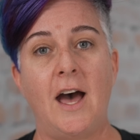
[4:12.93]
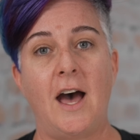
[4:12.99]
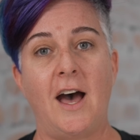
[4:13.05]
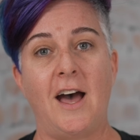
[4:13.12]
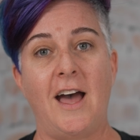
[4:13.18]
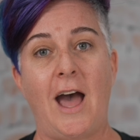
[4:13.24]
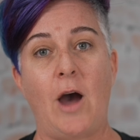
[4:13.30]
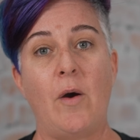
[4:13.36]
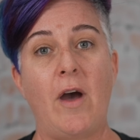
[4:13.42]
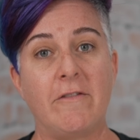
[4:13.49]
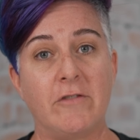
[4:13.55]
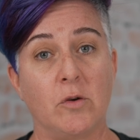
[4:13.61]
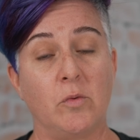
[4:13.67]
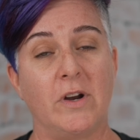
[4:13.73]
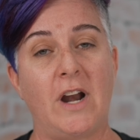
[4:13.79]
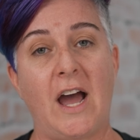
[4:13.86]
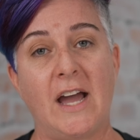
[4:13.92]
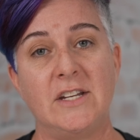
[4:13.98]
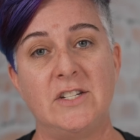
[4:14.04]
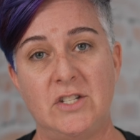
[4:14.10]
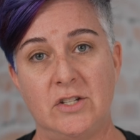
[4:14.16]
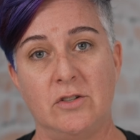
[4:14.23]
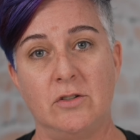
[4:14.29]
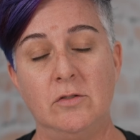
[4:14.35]
However, what I
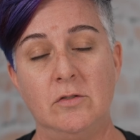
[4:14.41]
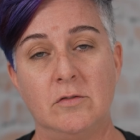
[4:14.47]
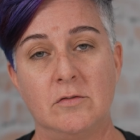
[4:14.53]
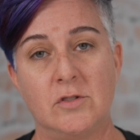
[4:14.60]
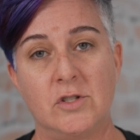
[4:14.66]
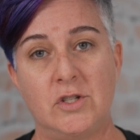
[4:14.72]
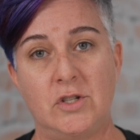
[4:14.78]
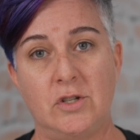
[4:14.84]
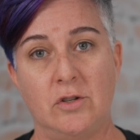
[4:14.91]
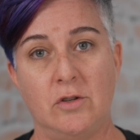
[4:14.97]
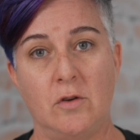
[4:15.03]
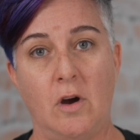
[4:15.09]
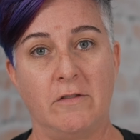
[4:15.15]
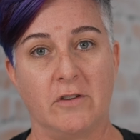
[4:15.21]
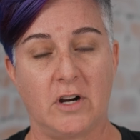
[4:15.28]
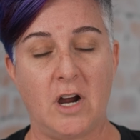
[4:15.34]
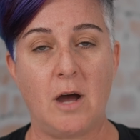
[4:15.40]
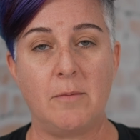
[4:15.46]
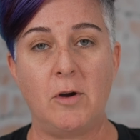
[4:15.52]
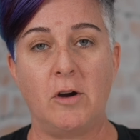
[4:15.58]
do to overcome